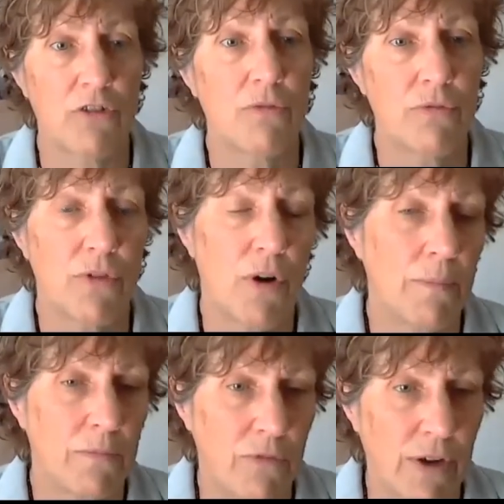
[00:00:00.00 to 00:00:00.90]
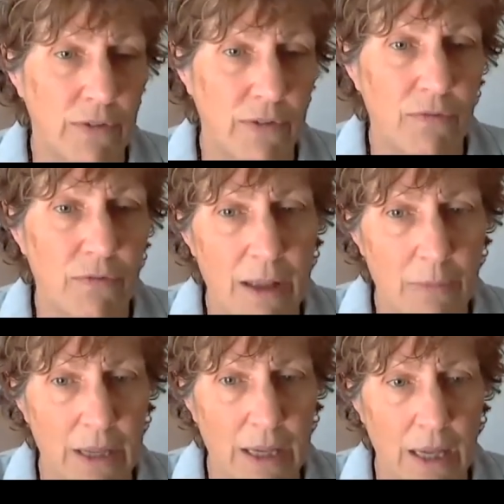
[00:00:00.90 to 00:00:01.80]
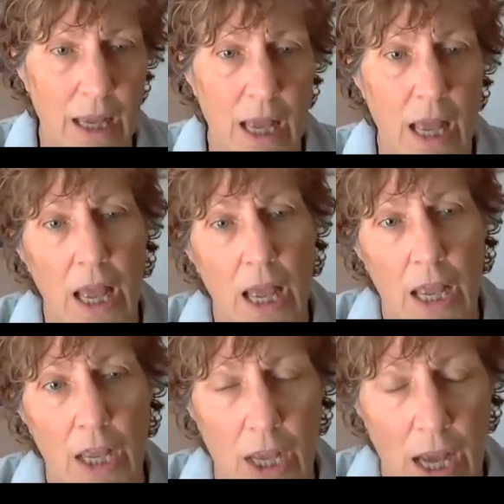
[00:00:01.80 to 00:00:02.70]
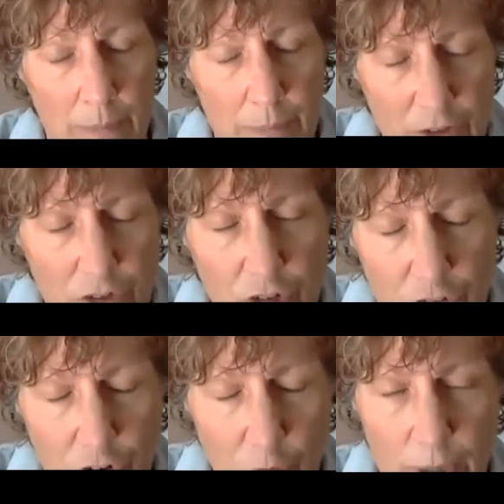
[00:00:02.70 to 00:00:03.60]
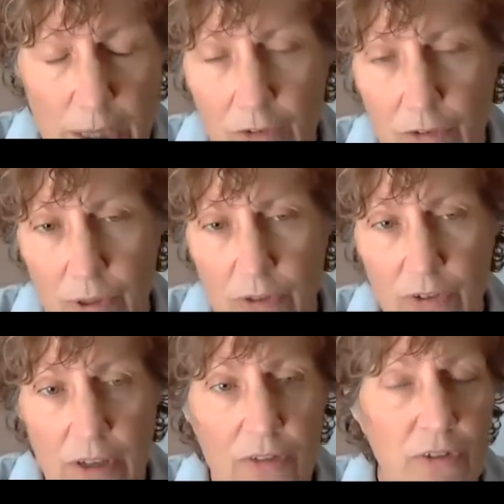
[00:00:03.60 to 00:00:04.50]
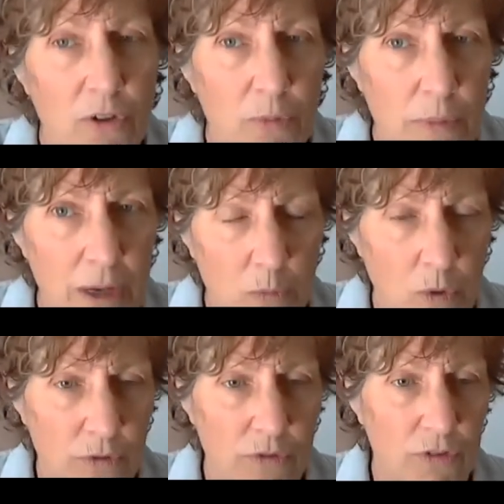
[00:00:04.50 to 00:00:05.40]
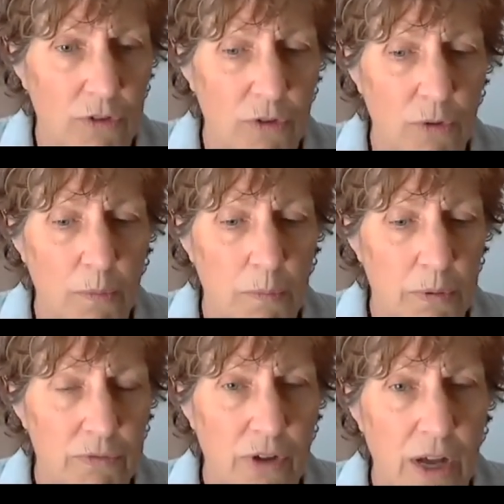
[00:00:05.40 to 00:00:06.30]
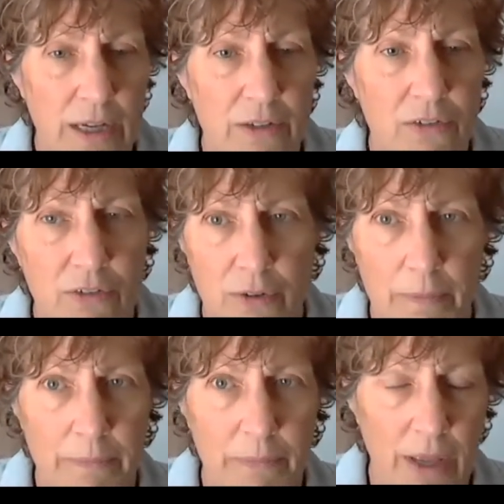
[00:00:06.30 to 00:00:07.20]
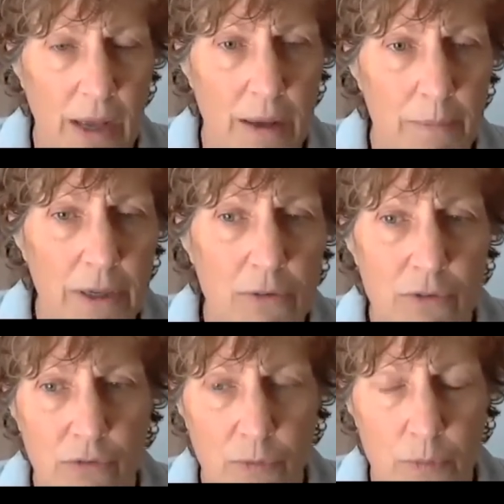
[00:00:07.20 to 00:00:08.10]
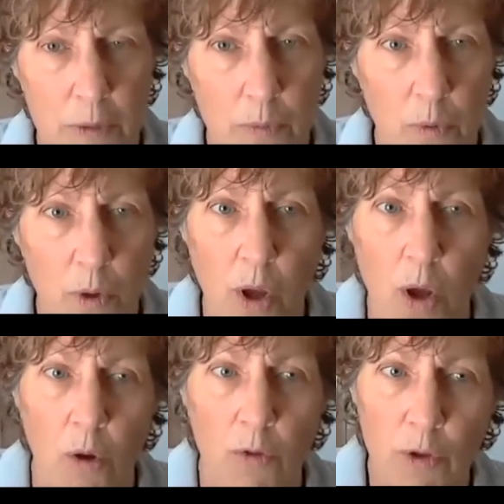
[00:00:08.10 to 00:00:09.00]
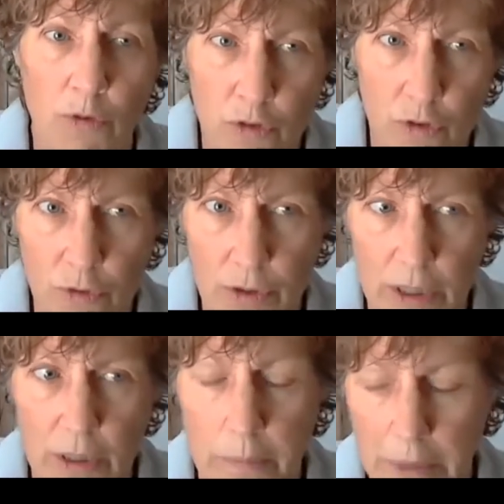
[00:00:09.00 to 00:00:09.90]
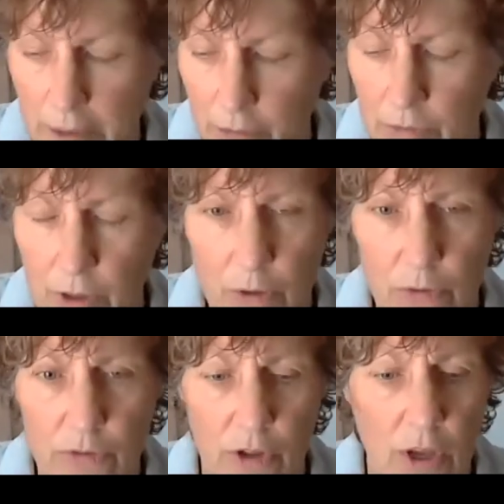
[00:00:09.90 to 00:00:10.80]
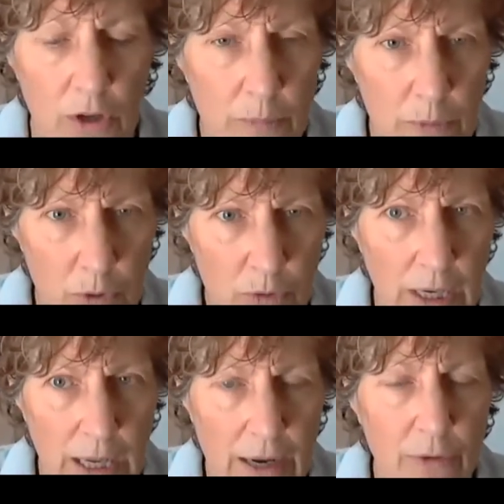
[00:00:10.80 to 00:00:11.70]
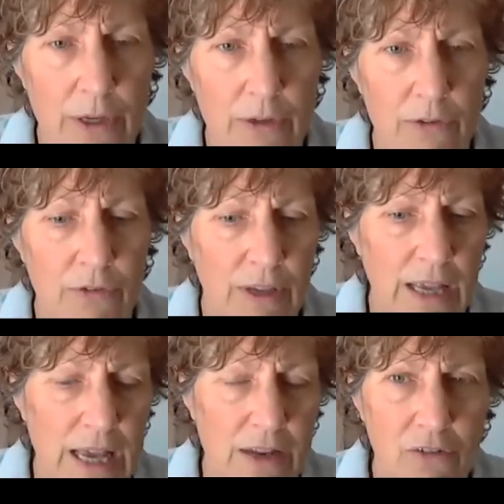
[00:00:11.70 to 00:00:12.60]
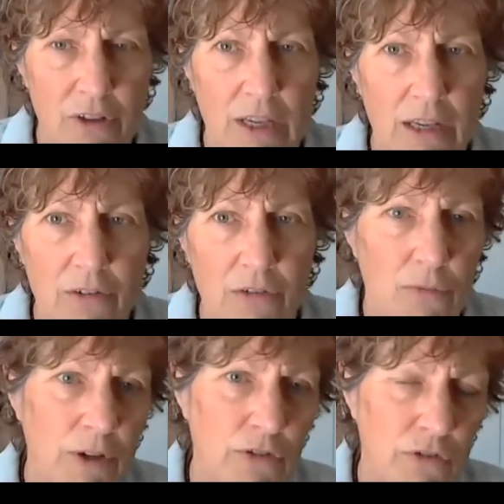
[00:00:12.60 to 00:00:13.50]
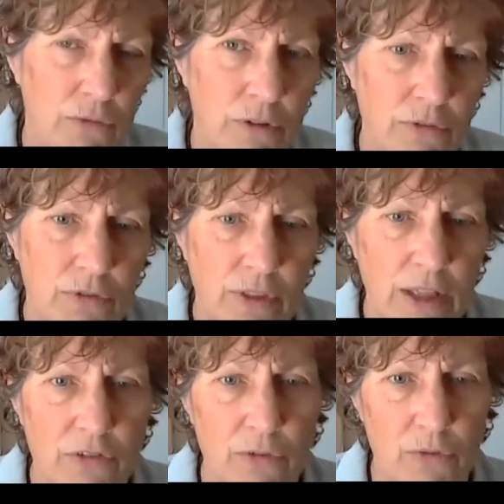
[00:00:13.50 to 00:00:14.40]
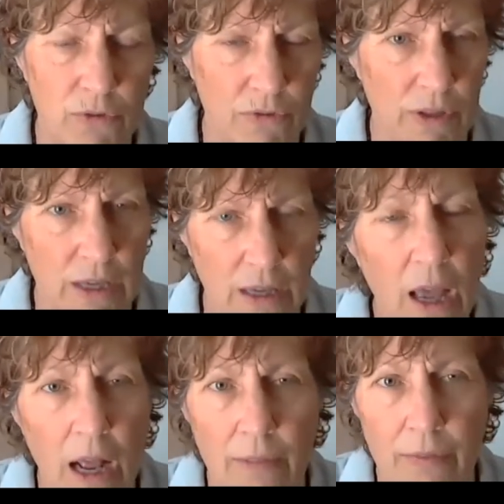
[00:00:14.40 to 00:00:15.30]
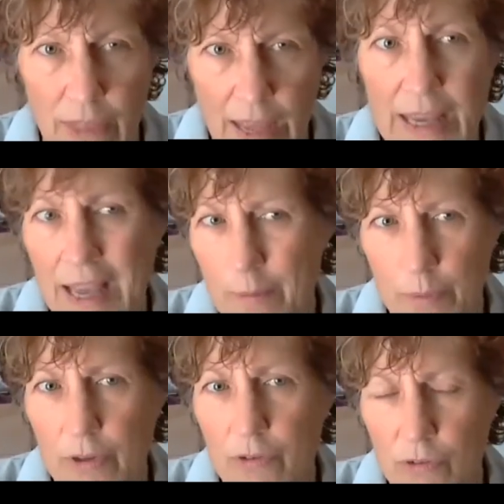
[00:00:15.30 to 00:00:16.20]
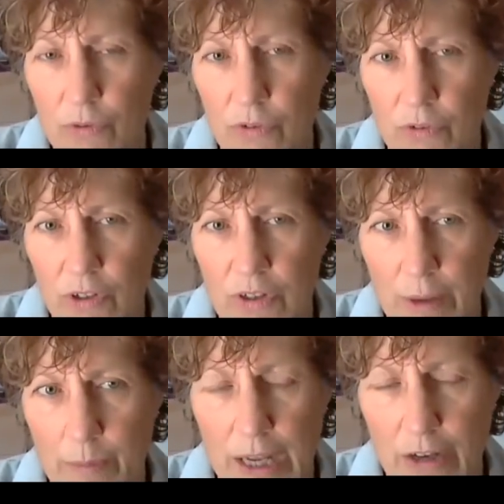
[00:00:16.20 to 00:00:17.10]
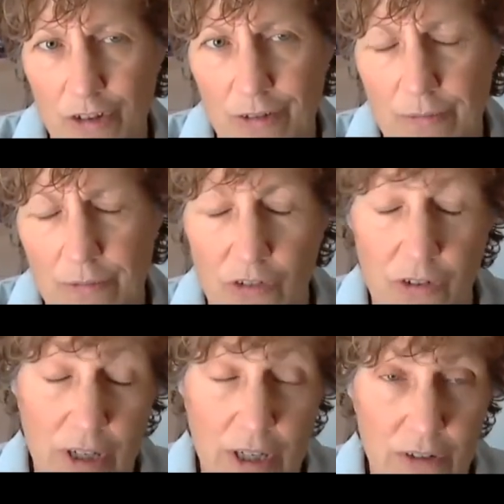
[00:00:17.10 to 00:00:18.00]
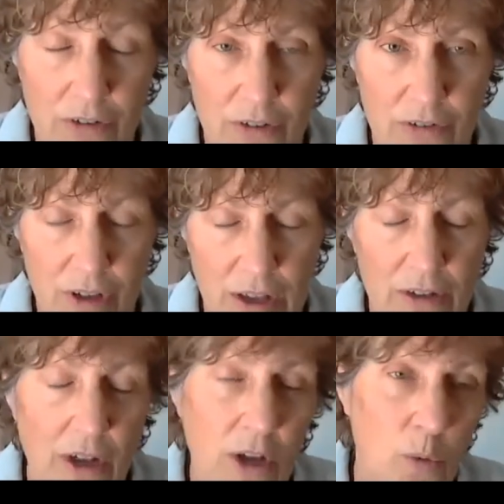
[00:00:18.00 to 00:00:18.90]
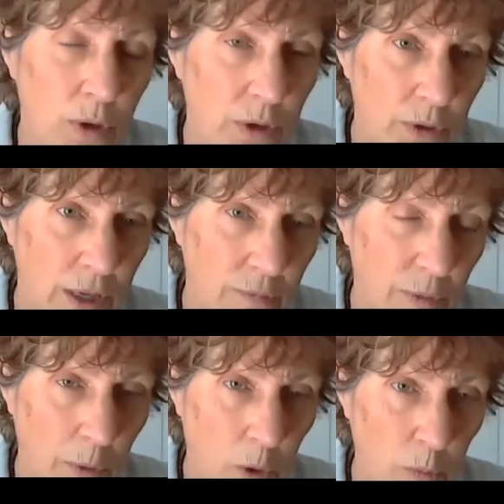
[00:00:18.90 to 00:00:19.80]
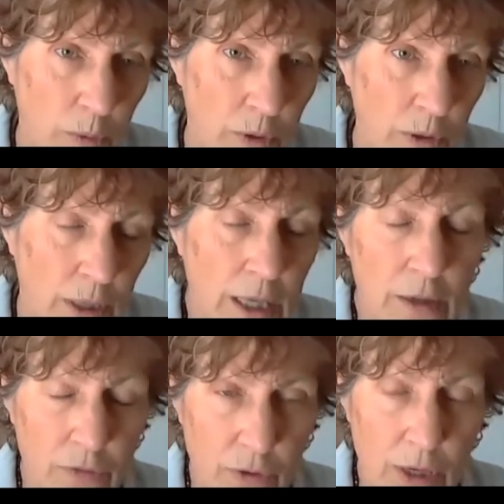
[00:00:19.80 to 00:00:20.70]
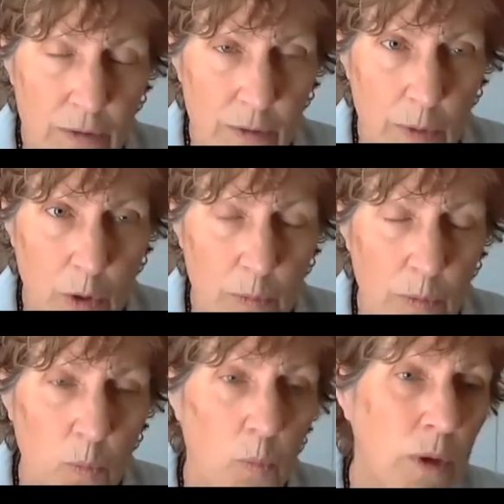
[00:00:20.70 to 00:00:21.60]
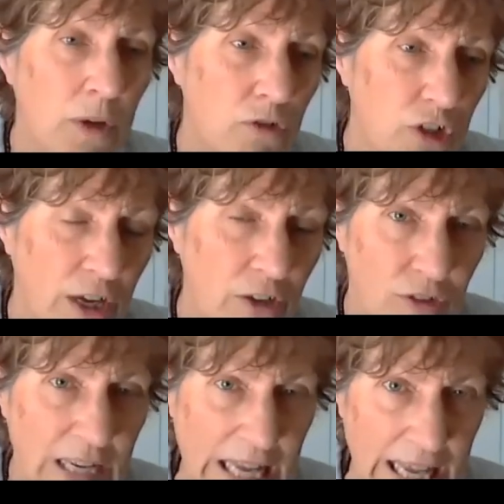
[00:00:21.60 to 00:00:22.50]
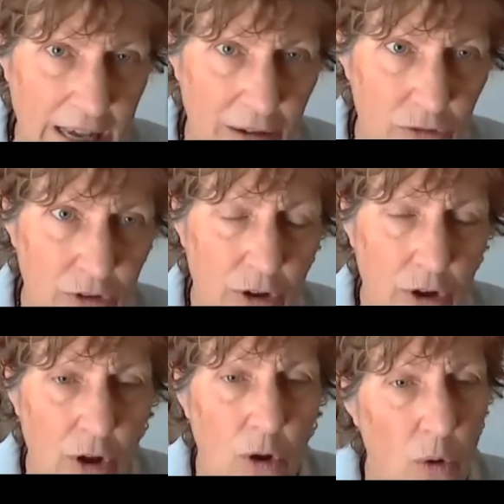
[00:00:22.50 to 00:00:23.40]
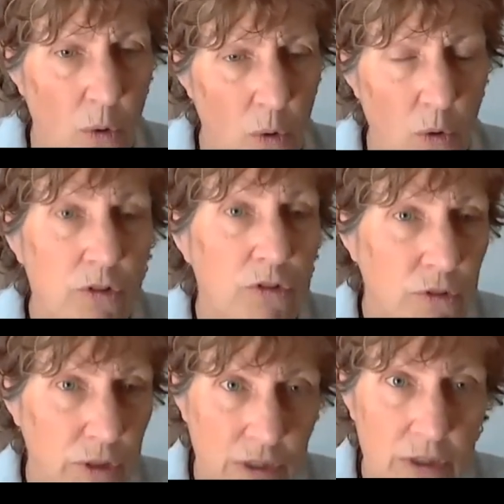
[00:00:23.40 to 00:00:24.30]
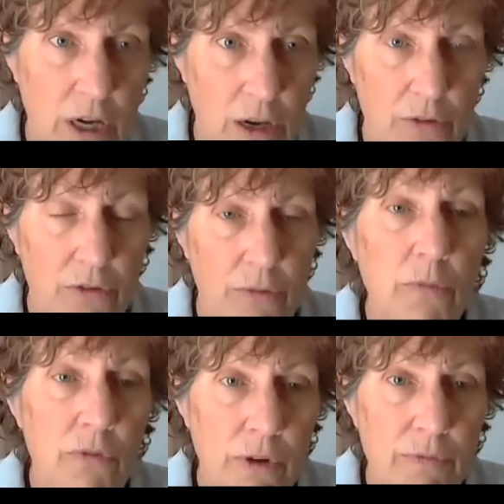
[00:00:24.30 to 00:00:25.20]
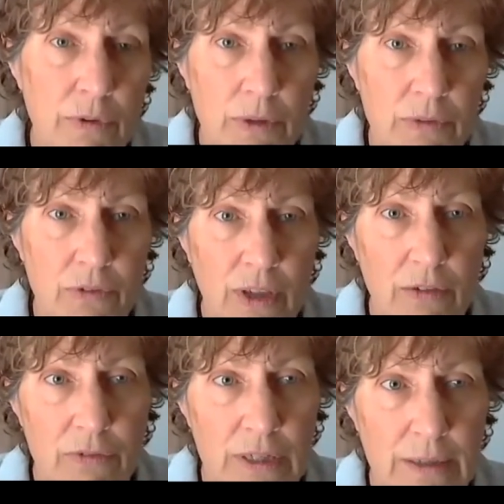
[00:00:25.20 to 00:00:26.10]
from friends and family. I mentioned shopping is risky, so you might want to provide some meals for people. Although do think about those communal areas, canteens, restaurants, that sort of thing. They can be a source of contamination. So you need to decide, will you keep them open? If you keep them open, will you change the layout? Or do you need to close them for everyone's safety?